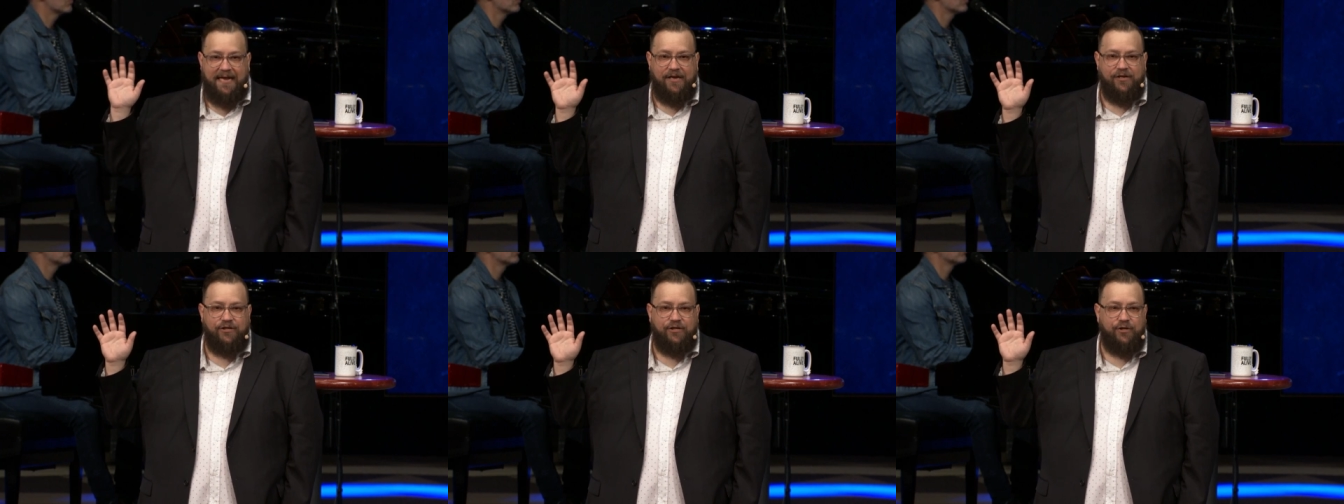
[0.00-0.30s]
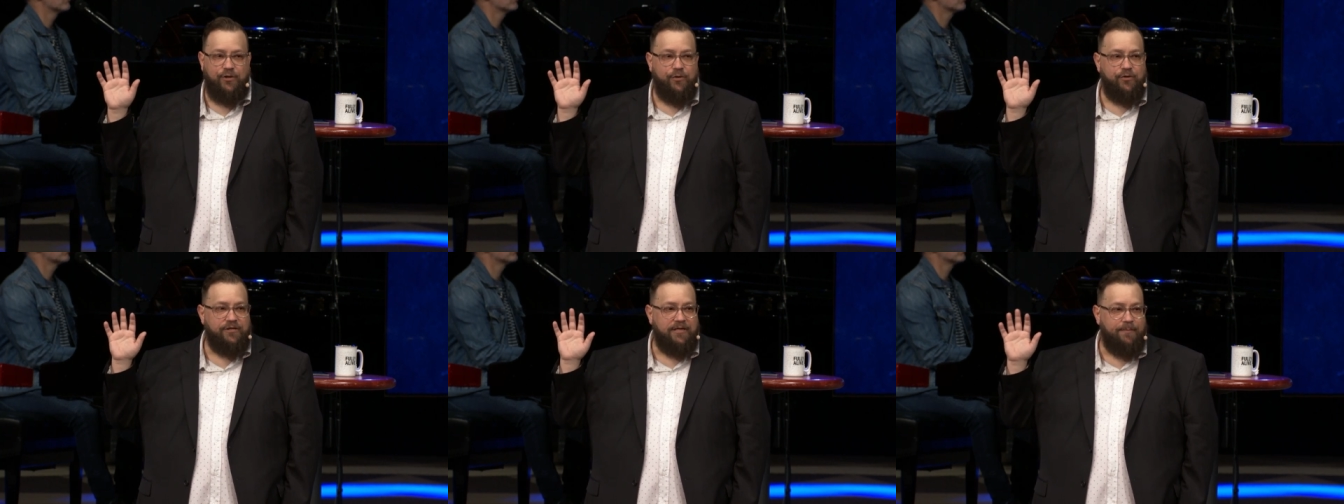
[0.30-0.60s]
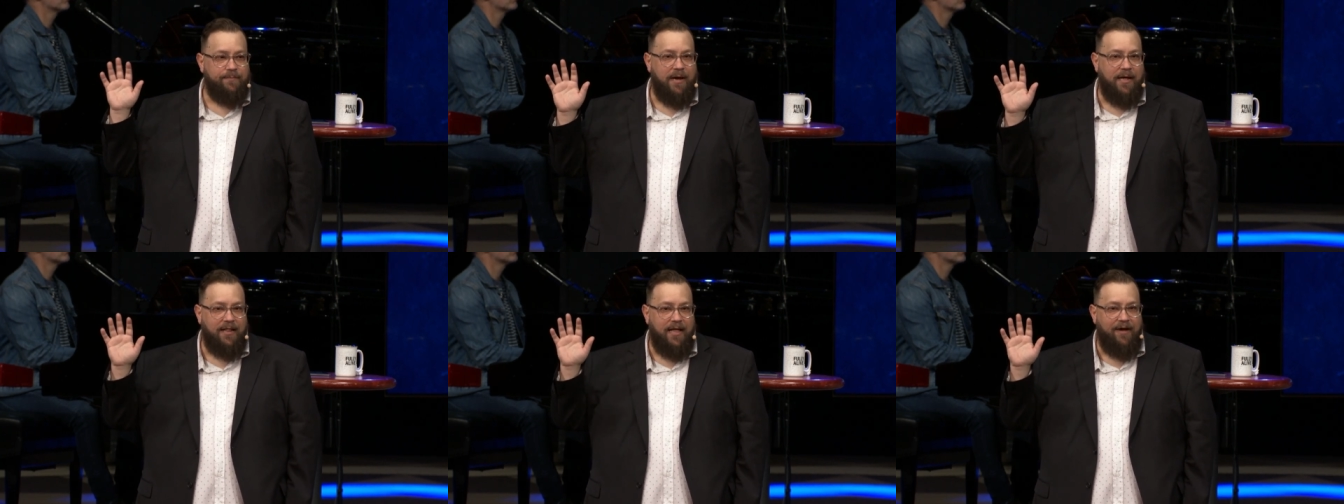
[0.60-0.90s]
issues
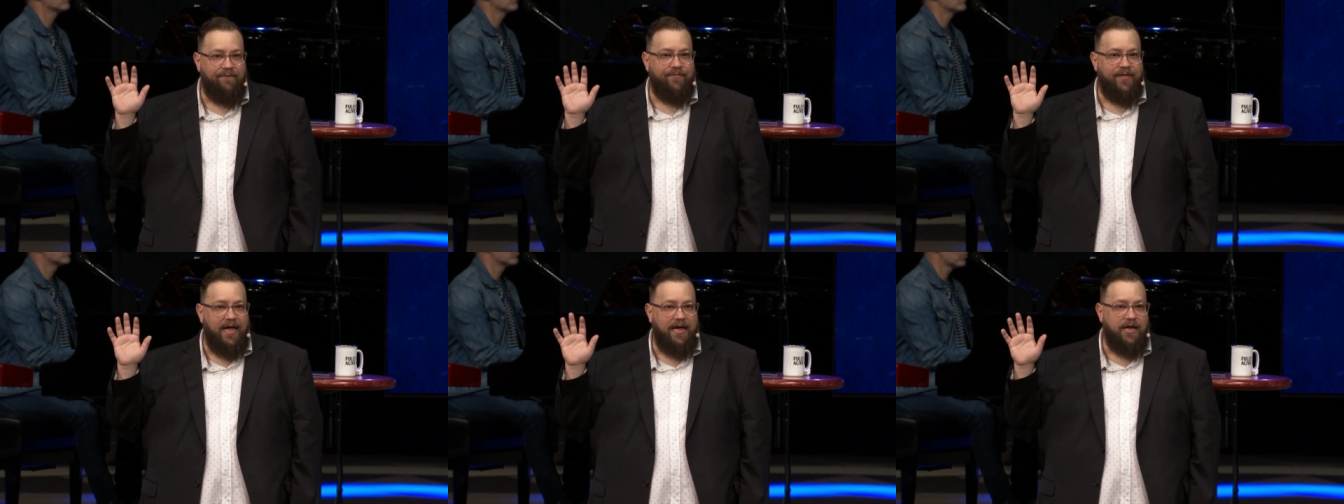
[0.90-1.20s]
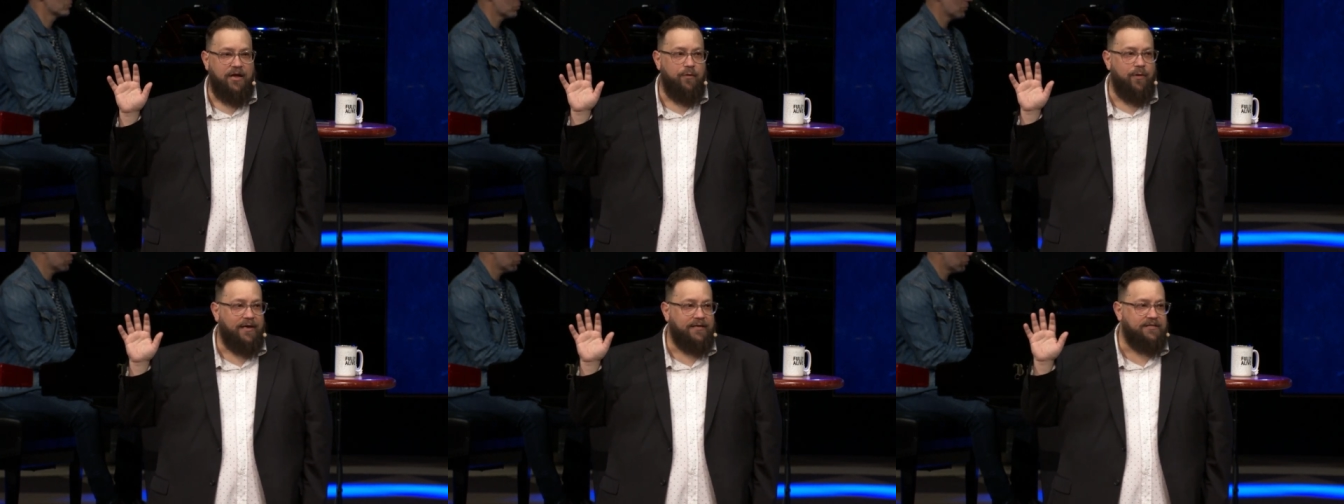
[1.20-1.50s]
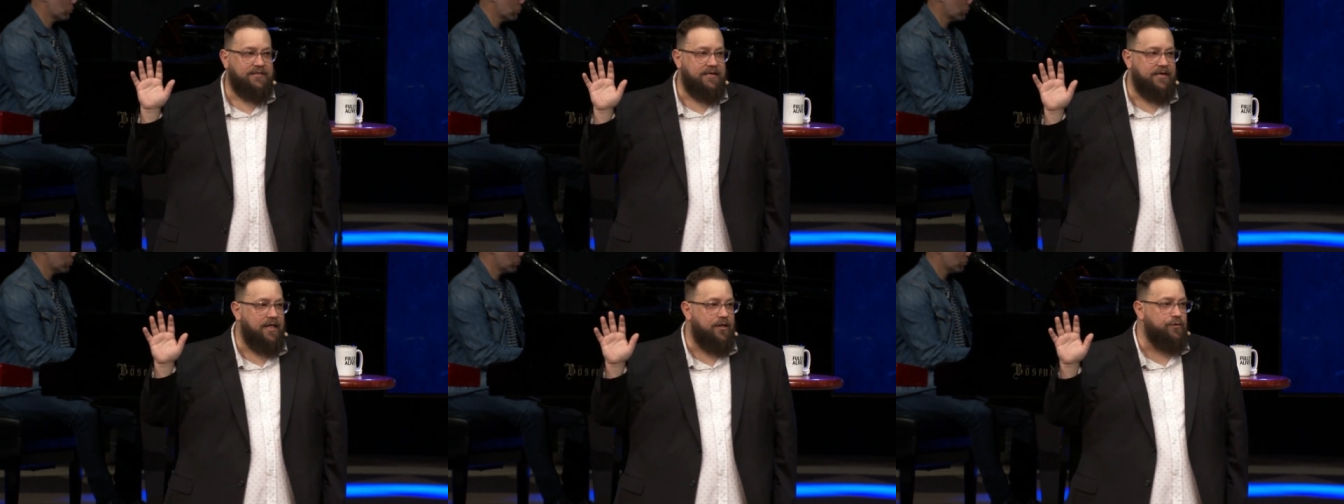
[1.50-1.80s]
in my life. Thank you. I
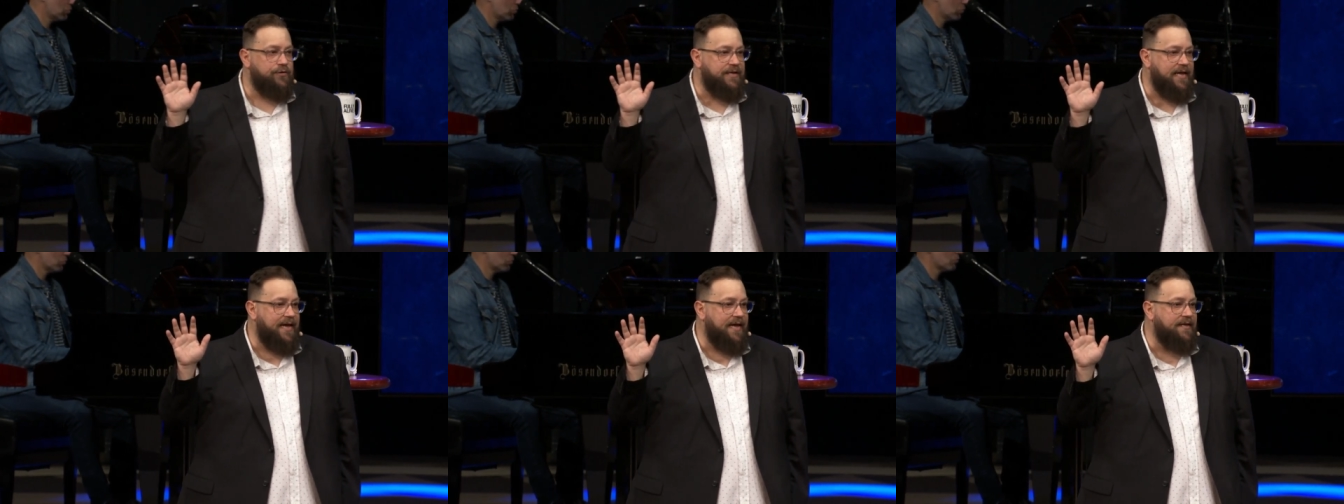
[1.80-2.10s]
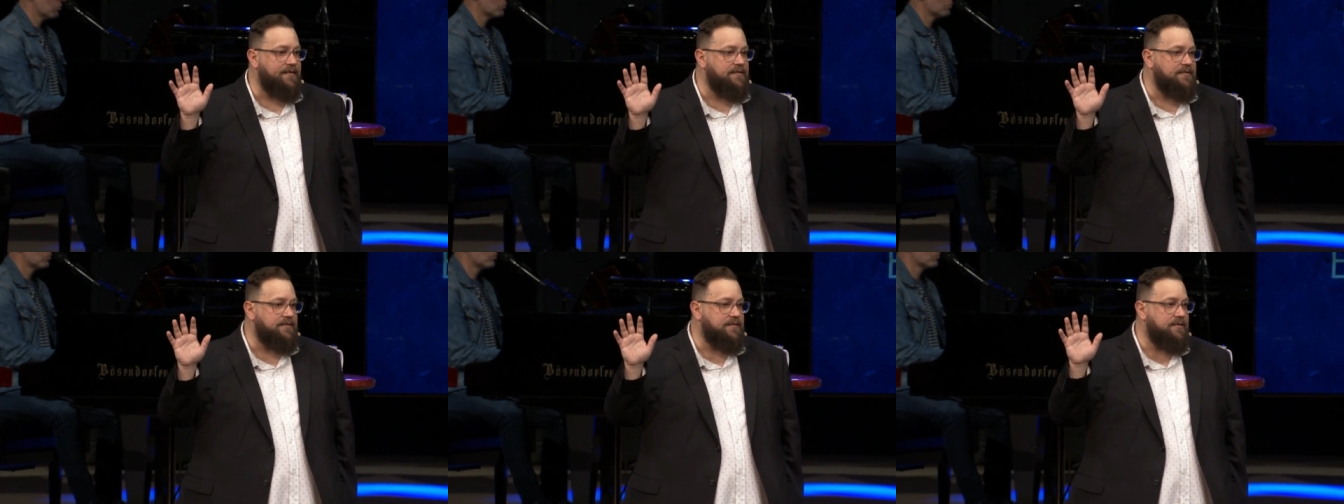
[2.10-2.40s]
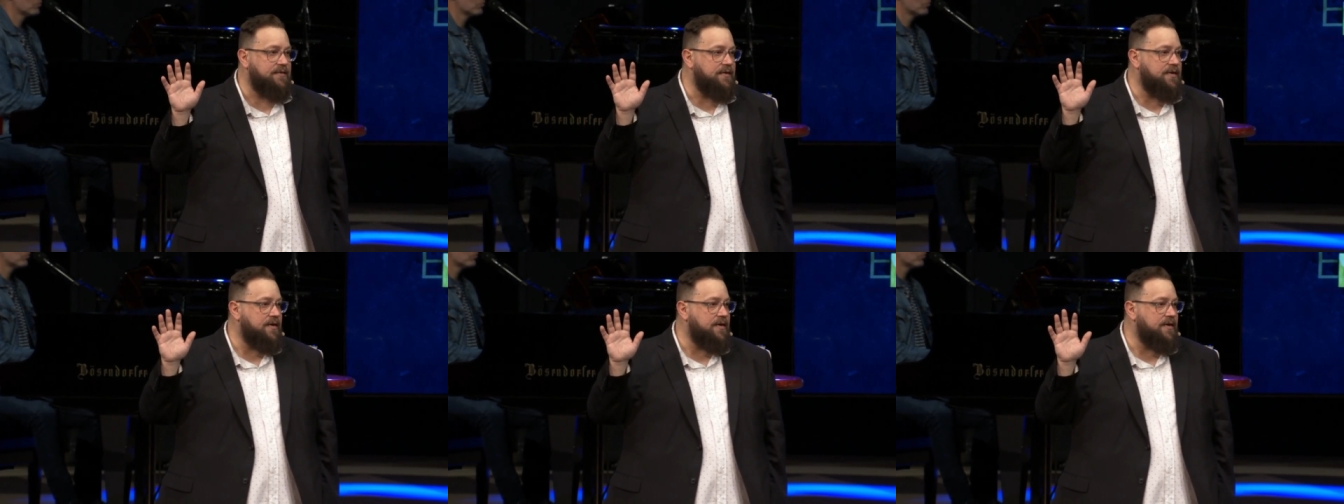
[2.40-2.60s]
see those hands.